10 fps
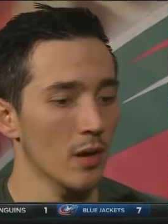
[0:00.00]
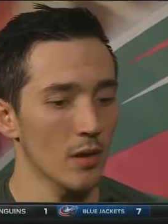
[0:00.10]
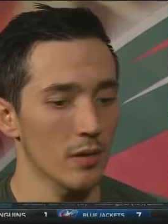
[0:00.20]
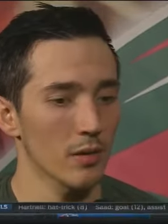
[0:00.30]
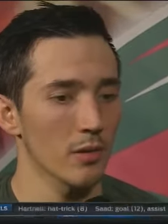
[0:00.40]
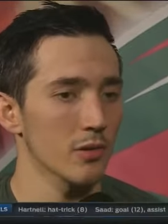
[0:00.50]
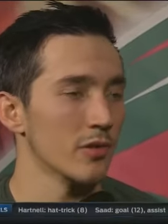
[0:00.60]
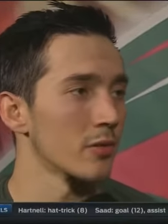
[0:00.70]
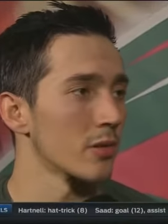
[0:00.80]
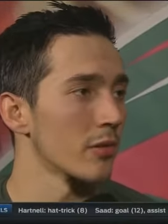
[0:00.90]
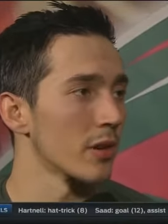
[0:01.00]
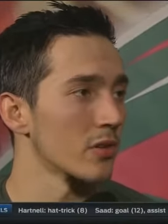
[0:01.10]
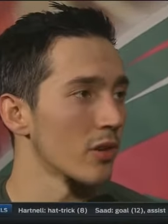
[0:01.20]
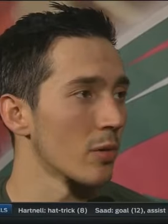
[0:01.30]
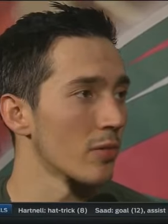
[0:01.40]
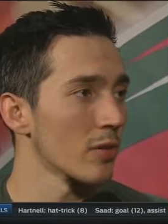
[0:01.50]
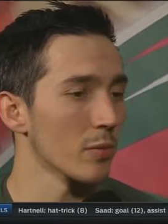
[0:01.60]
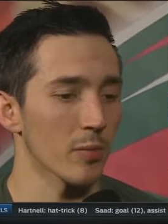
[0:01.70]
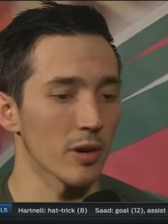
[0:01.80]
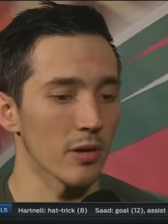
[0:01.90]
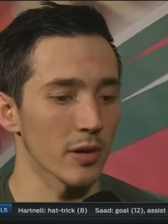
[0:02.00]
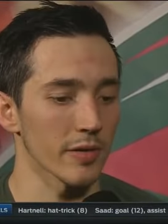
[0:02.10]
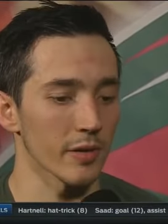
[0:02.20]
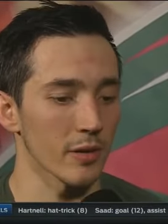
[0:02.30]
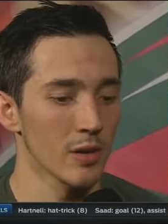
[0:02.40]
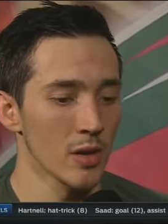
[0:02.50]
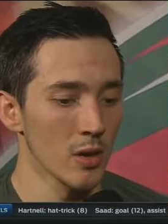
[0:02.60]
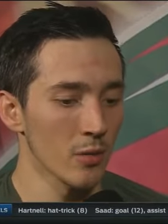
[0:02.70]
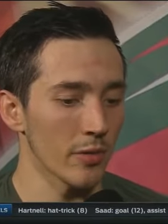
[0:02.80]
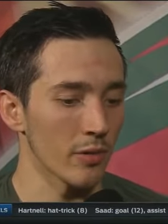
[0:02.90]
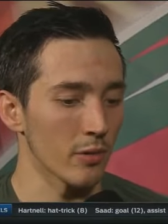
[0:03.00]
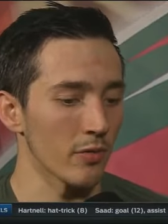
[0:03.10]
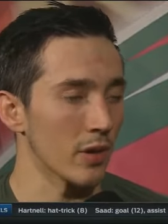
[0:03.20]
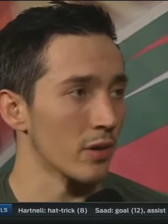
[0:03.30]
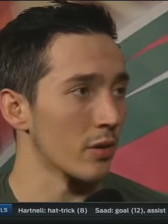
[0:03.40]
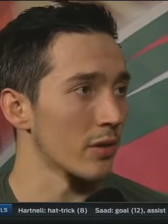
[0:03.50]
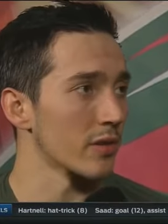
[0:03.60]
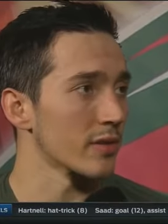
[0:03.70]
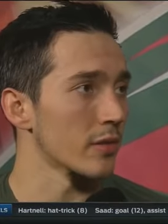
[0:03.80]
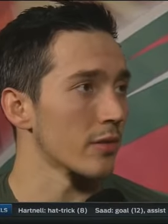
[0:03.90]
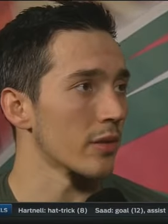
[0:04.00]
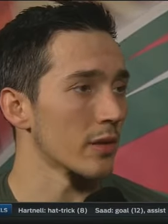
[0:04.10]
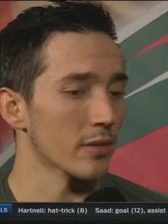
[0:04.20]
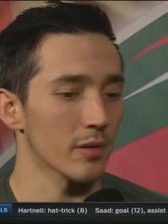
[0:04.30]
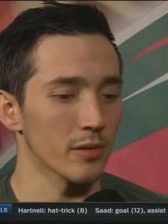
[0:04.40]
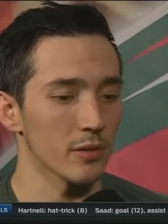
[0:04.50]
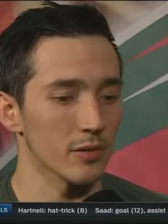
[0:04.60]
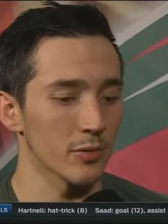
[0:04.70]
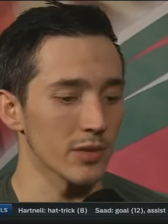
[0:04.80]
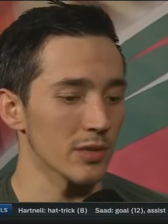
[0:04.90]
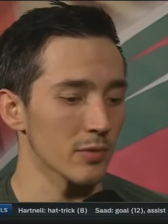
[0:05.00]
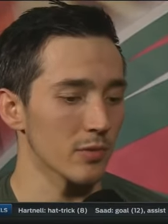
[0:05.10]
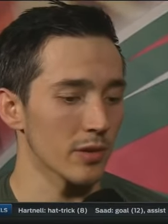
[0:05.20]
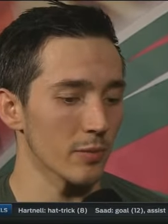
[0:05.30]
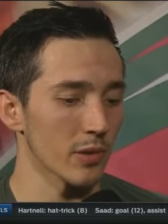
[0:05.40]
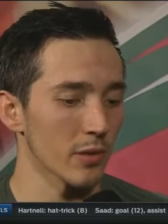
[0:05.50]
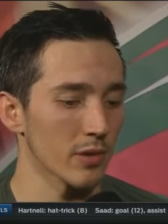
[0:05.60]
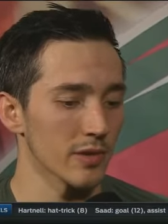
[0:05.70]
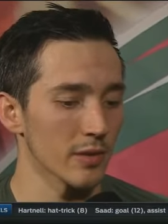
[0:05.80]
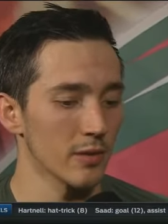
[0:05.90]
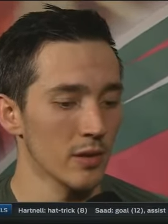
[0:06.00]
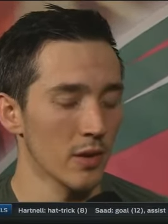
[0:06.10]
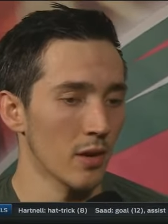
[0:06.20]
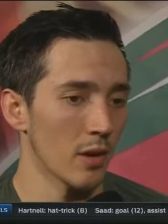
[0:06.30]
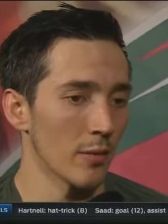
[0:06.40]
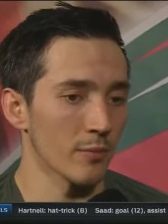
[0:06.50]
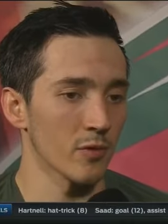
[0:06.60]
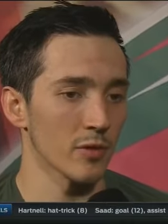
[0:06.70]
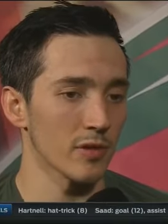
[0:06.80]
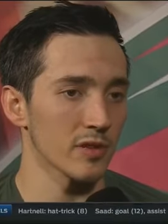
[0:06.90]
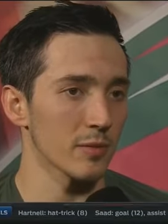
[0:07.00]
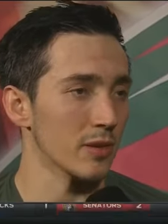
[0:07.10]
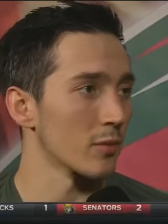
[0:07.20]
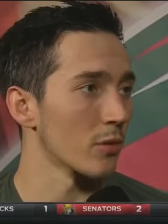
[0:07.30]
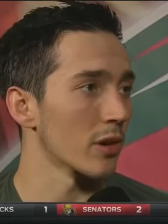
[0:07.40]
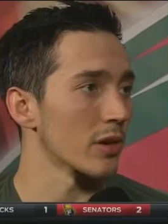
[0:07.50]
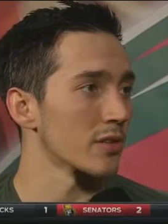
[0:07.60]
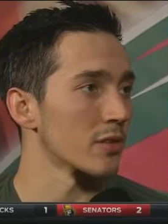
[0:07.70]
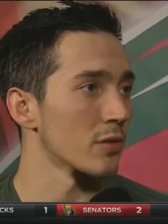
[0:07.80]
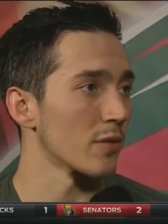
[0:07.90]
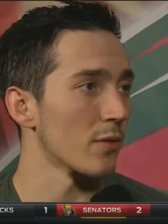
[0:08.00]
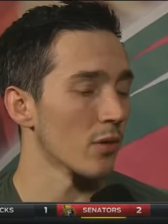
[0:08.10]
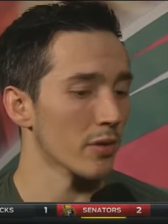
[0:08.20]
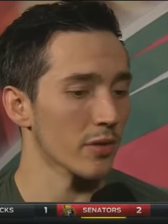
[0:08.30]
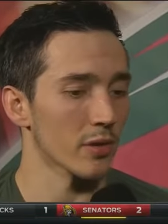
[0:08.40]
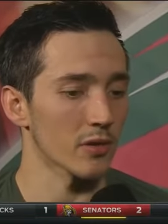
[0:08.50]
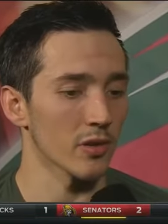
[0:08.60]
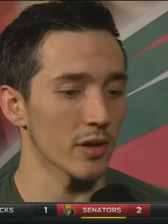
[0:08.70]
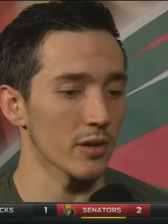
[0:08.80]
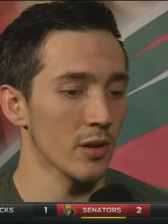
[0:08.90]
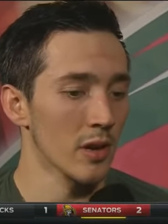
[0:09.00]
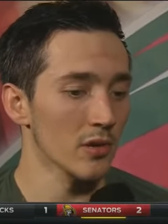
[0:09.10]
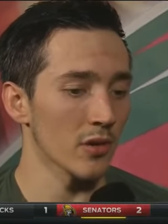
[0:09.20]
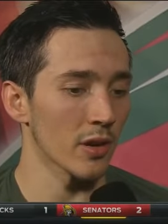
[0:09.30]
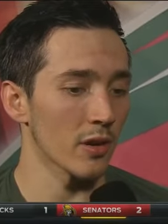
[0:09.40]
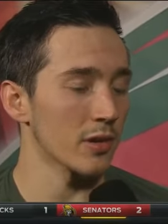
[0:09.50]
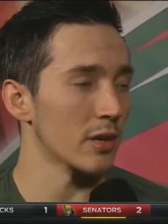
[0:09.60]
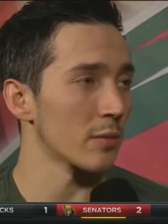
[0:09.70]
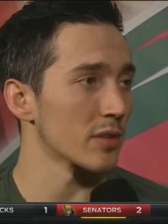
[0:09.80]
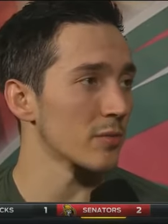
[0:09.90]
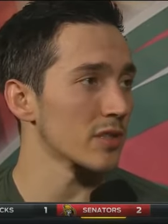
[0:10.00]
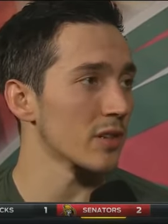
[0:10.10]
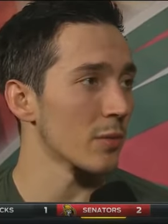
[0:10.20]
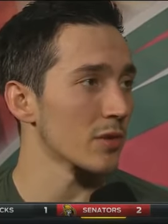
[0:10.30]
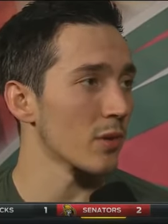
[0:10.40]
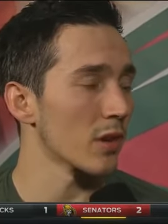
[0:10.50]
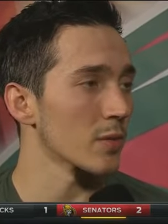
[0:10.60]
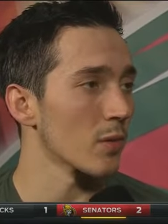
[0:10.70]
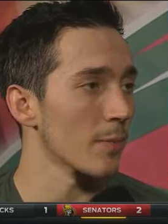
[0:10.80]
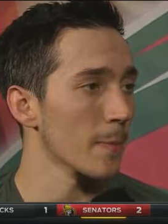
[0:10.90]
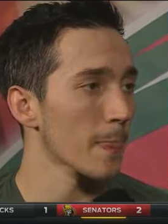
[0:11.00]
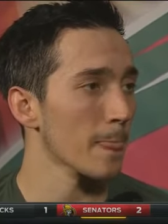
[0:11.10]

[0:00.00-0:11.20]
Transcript: Uh, the coaches do a great job of preparing us uh, with a little video and just little things, little tweaks in between the periods. And um, we've just been working as a unit of four out there and trying, trying not to give them as much time as possible.